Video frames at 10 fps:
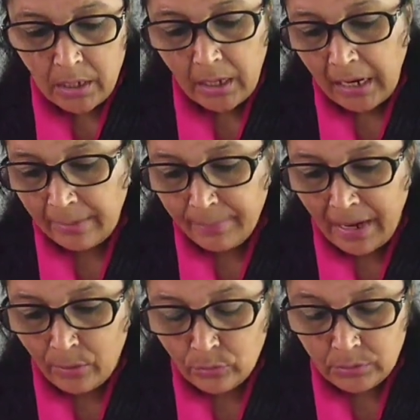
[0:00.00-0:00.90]

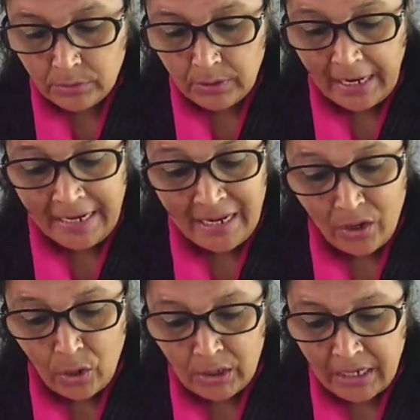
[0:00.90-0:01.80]
abound.
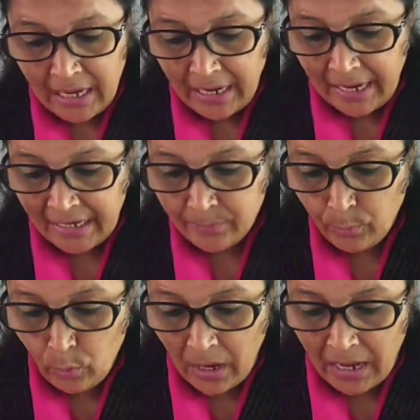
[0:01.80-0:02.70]
Anaconda and
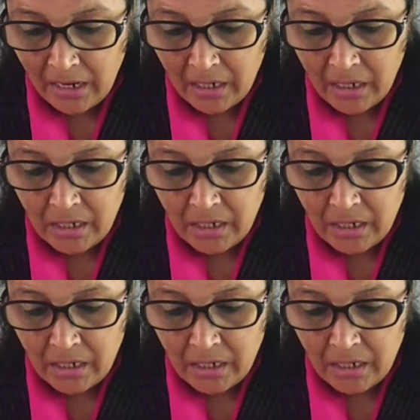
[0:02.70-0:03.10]
boa